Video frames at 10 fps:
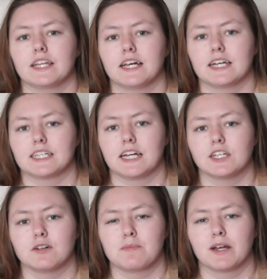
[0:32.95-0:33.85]
Like I said, I
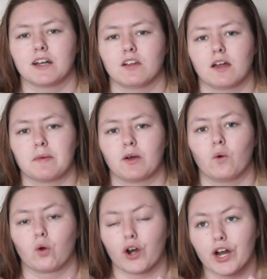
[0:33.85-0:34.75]
don't put in a lot of big
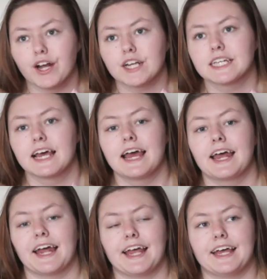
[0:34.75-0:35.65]
orders.
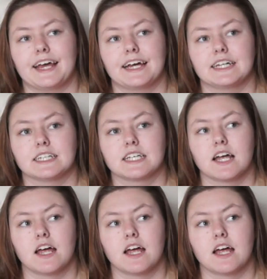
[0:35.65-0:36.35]
And